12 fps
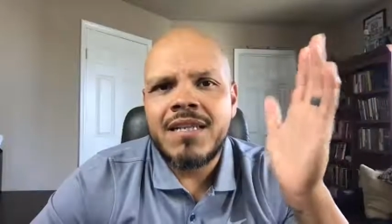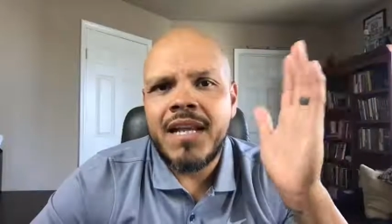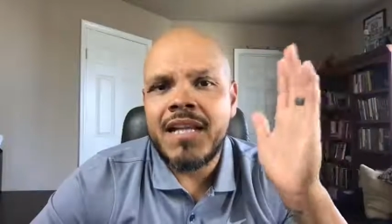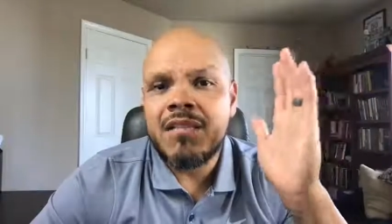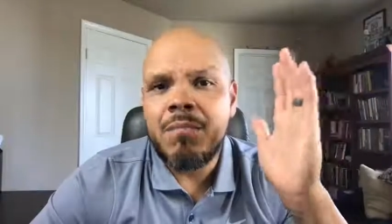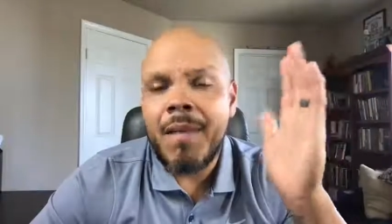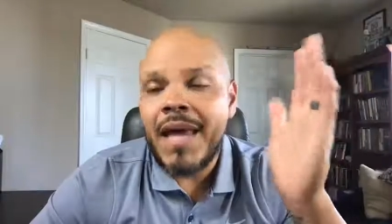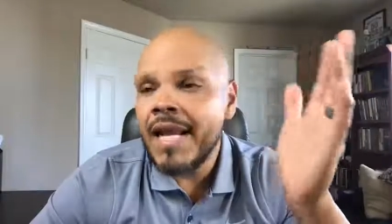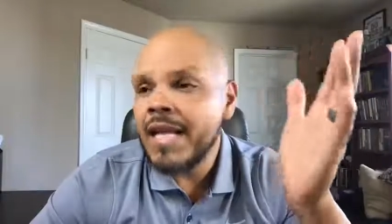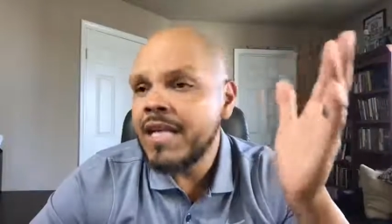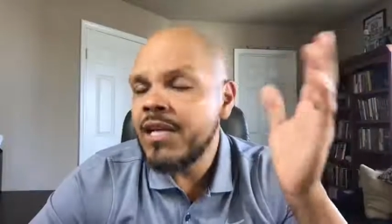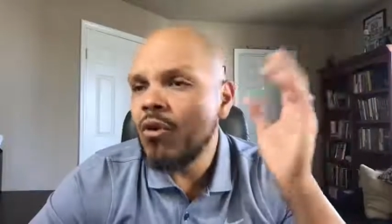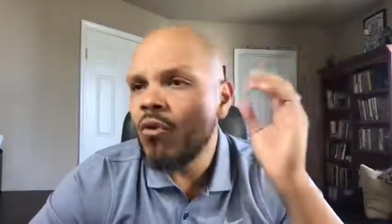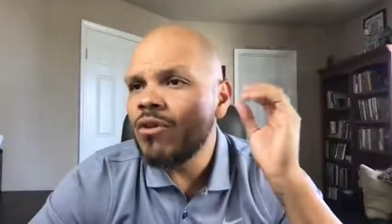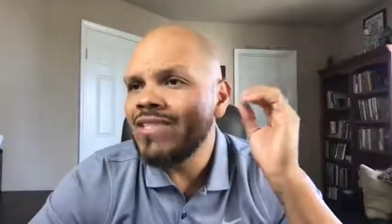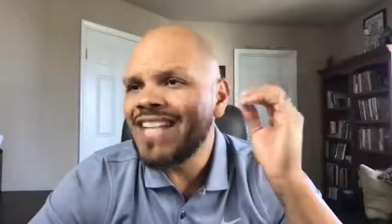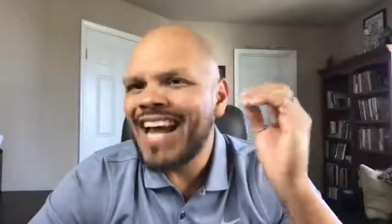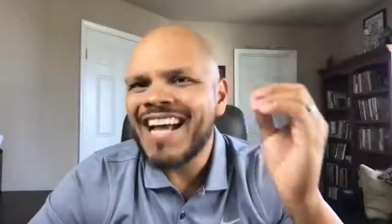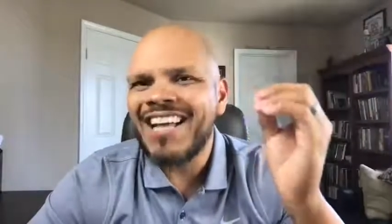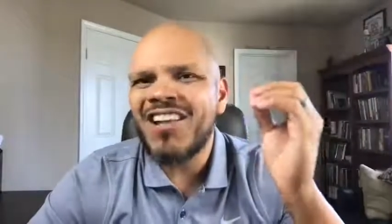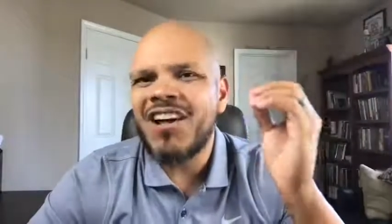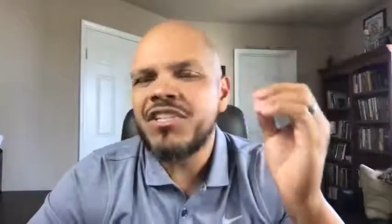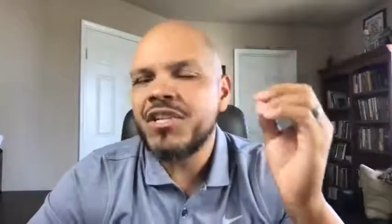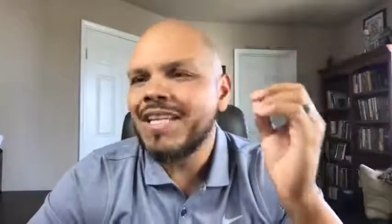that it's medically or
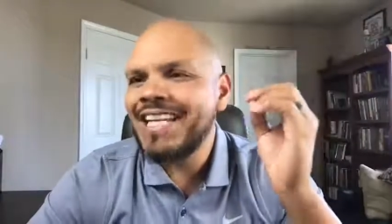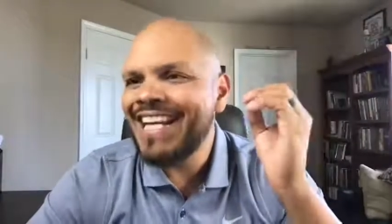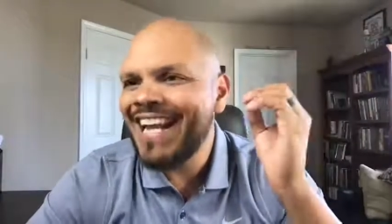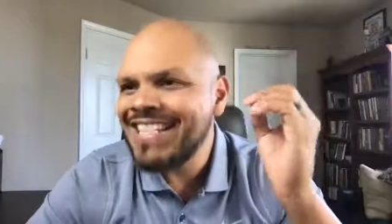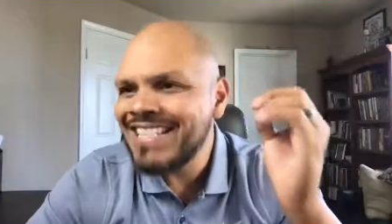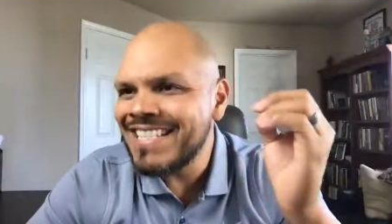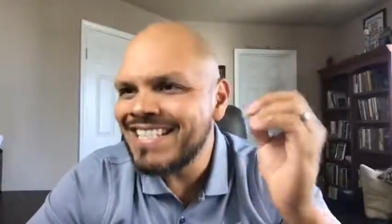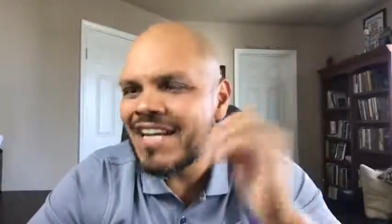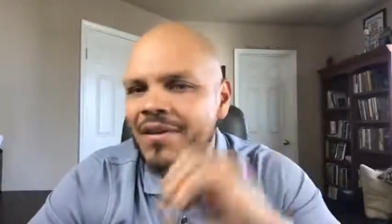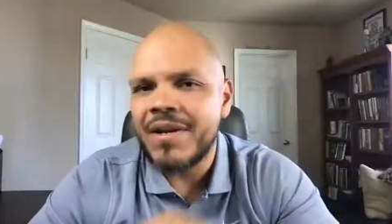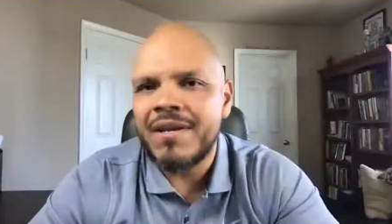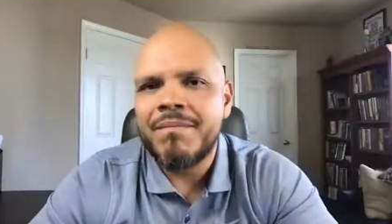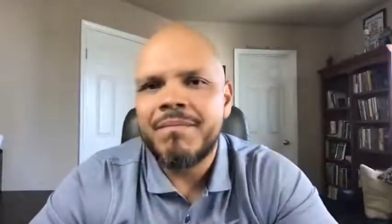psychologically necessary.